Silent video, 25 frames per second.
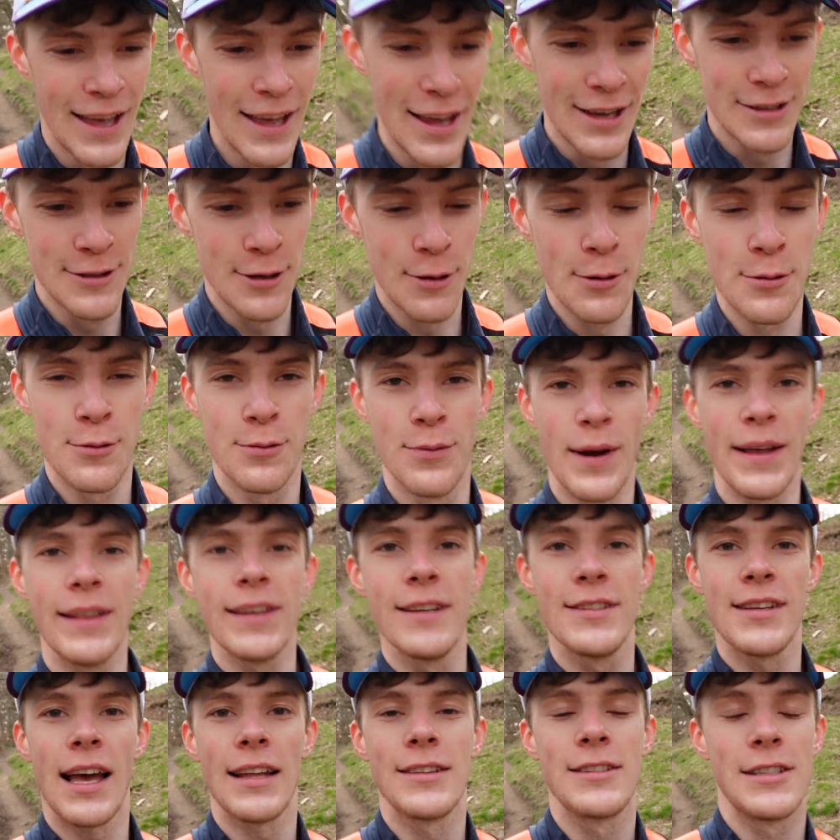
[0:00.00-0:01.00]
So it was really
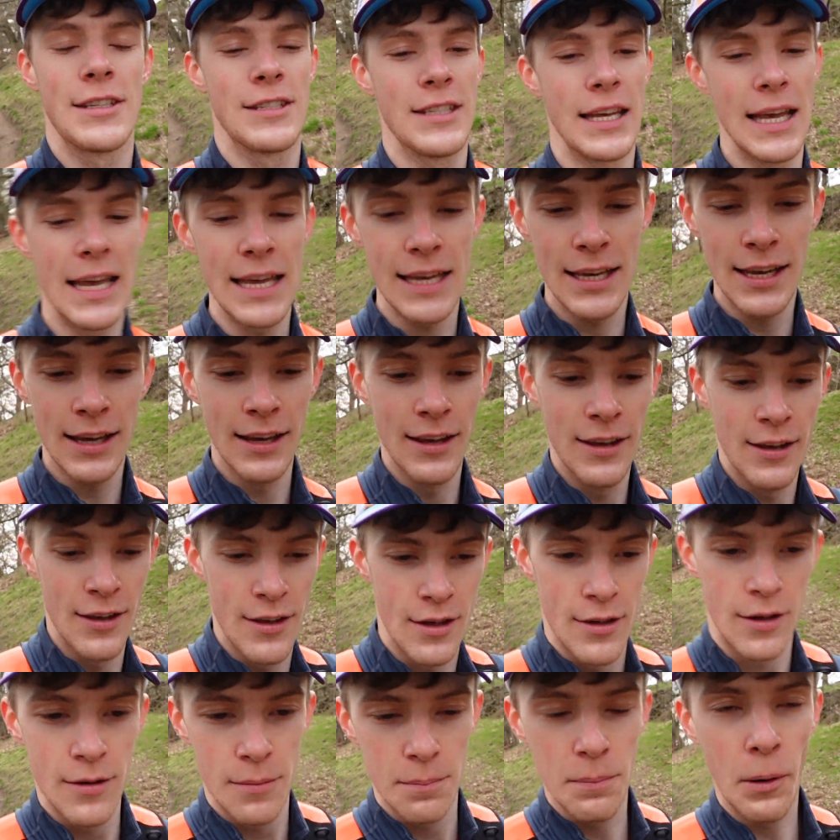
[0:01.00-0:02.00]
sad to see.
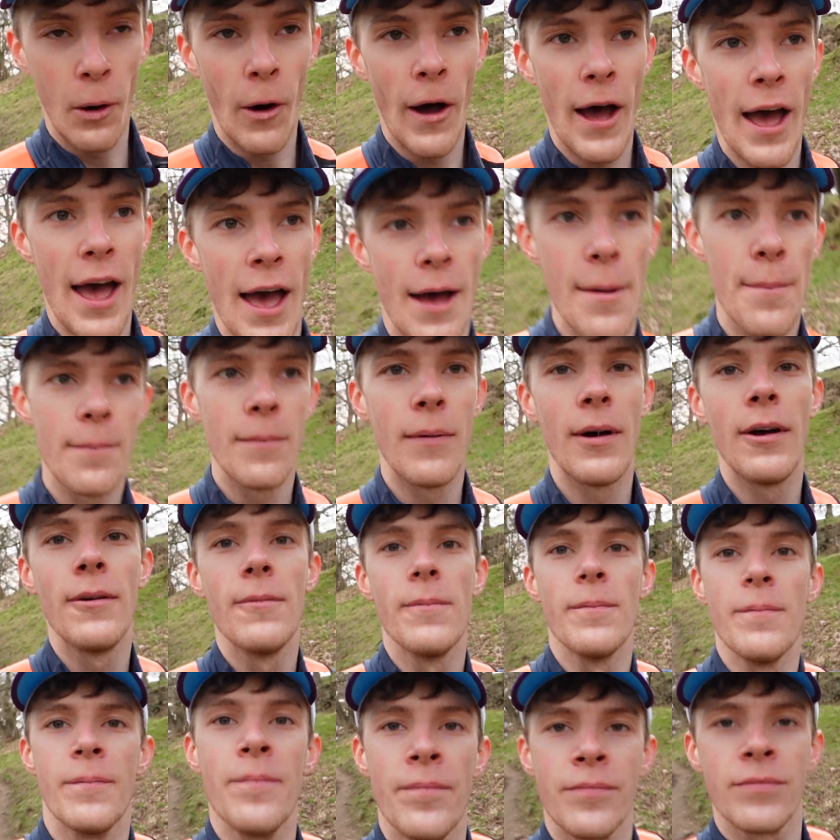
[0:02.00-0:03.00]
But
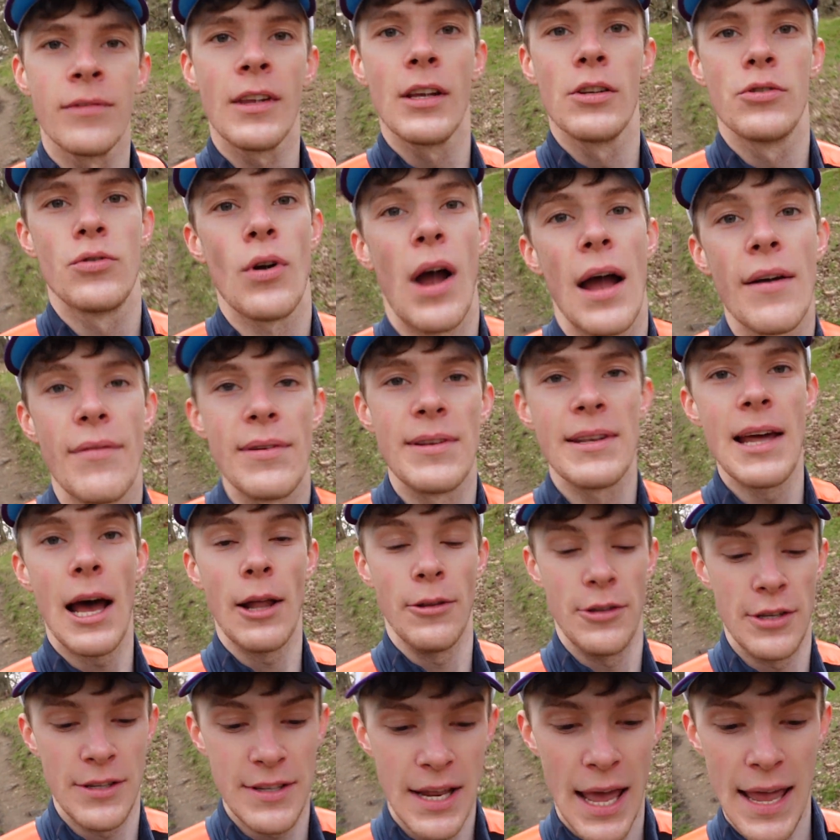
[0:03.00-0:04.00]
driving down
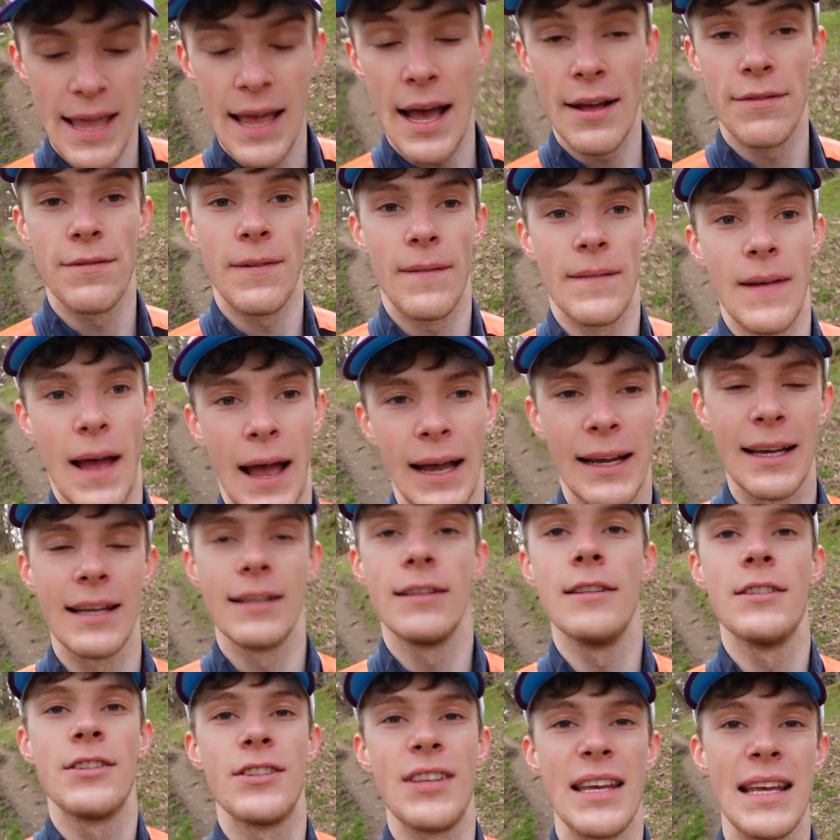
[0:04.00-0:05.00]
today, I
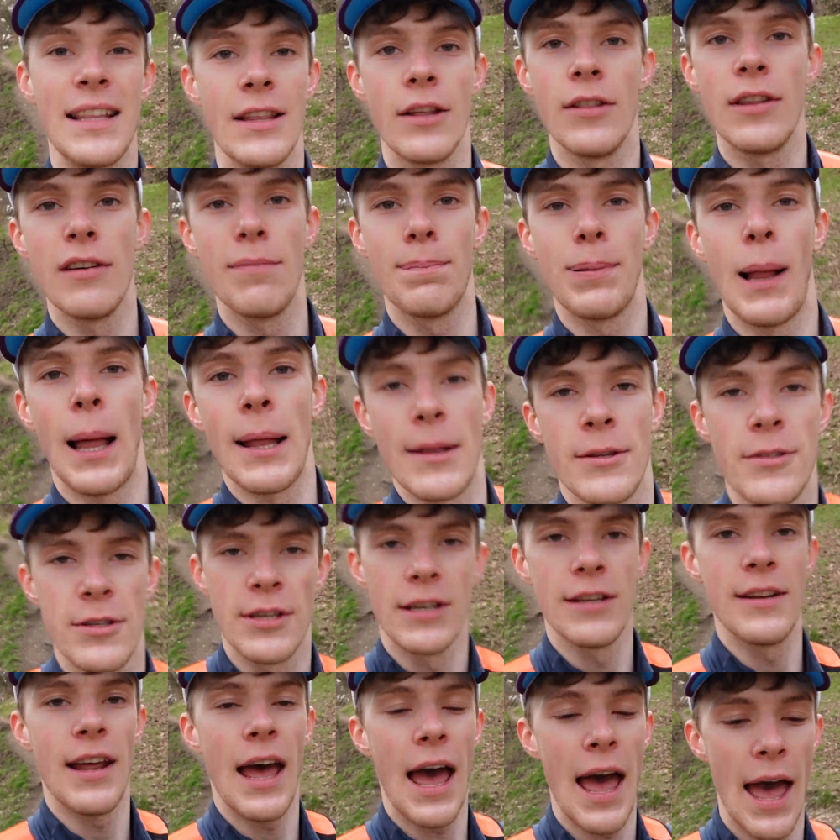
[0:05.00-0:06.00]
can see that they've
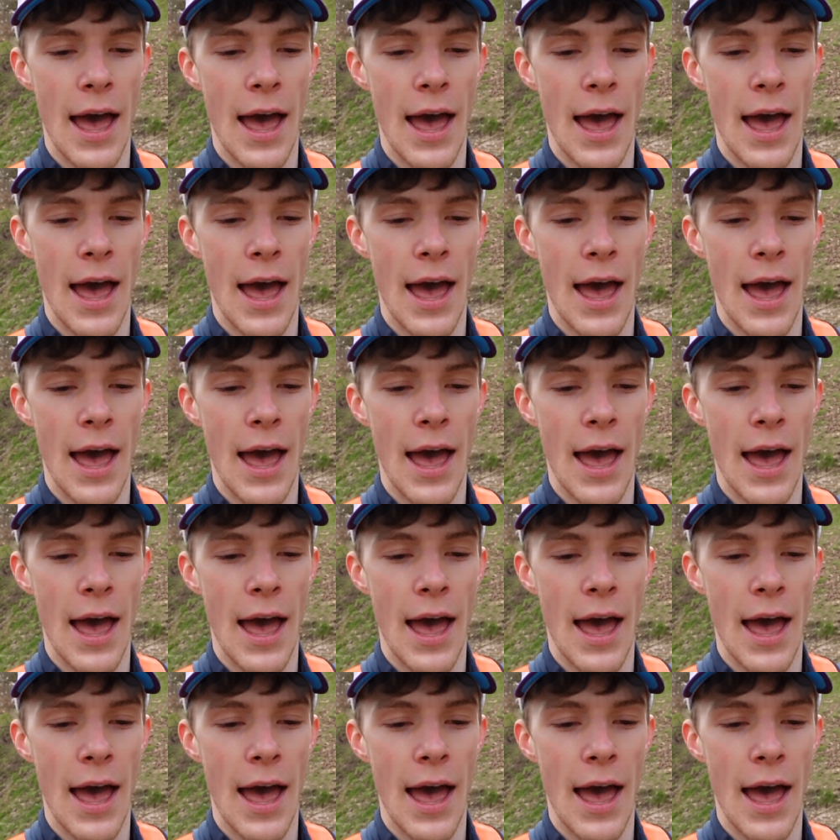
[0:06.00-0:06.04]
planted